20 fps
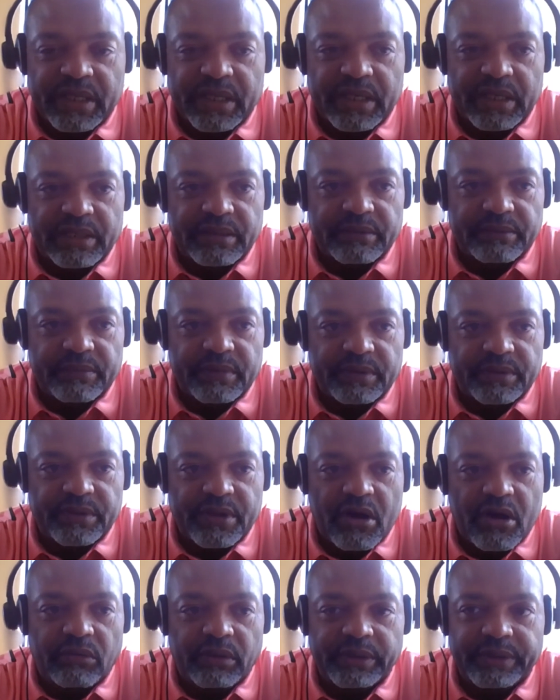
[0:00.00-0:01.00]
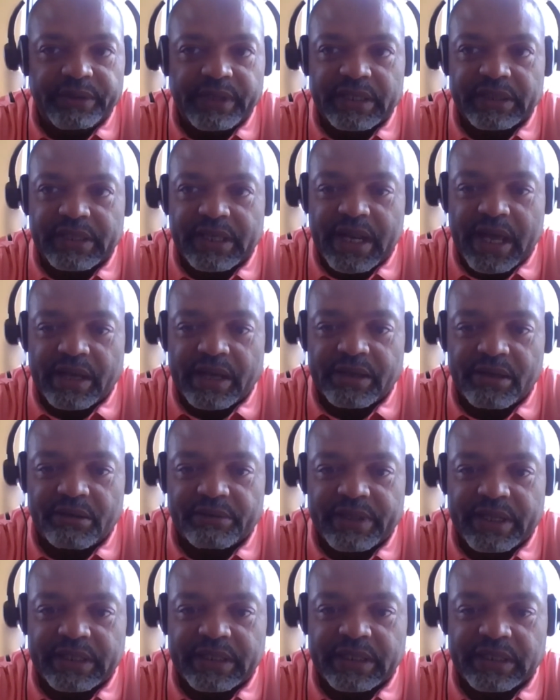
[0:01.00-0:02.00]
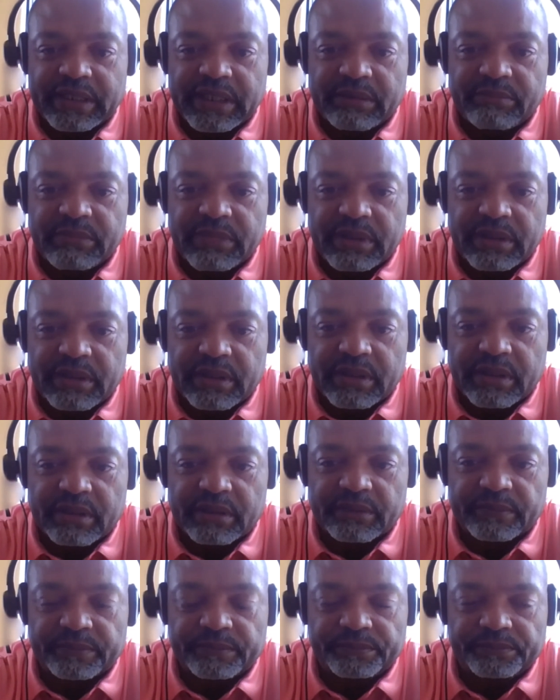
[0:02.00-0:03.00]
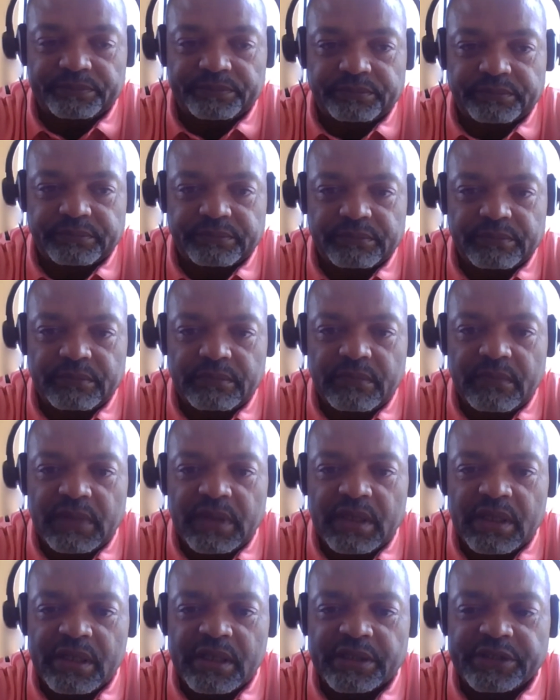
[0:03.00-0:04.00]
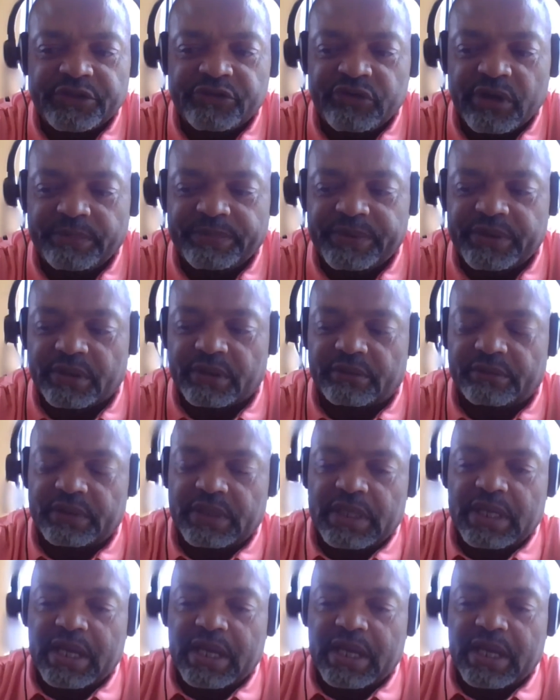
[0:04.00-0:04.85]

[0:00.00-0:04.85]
And the only thing that I know that can get me there is crypto.